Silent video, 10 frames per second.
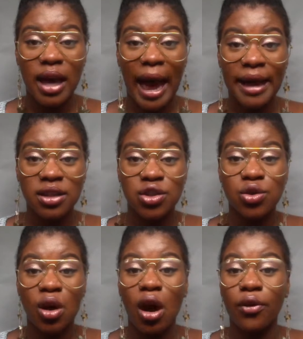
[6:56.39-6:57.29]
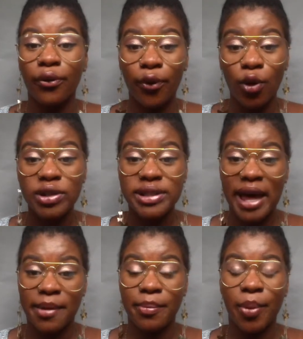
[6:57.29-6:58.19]
and you can't force
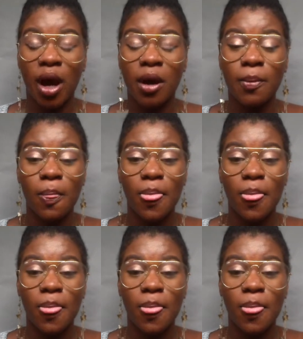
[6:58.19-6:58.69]
them, but